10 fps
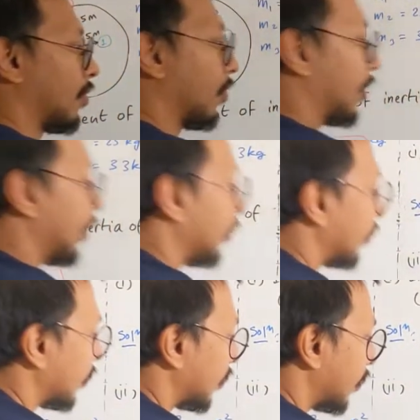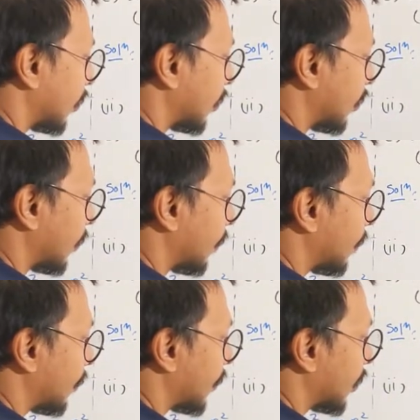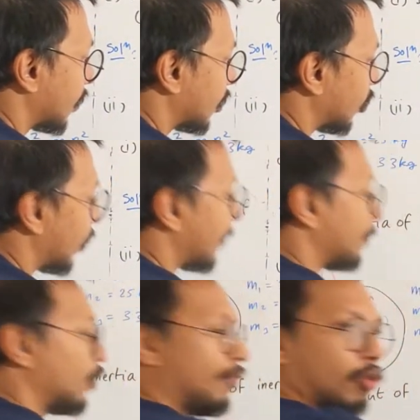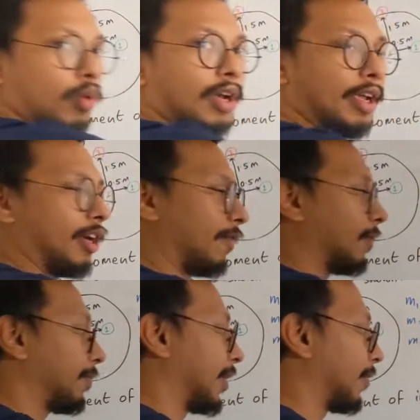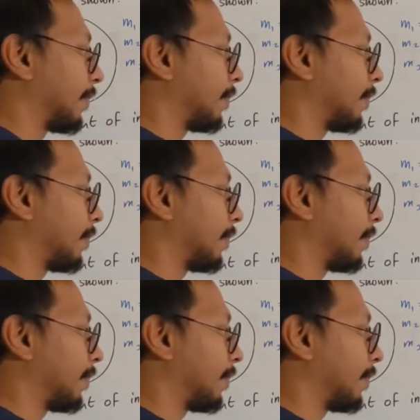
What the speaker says: Okay. So we have moved to one end of the pen.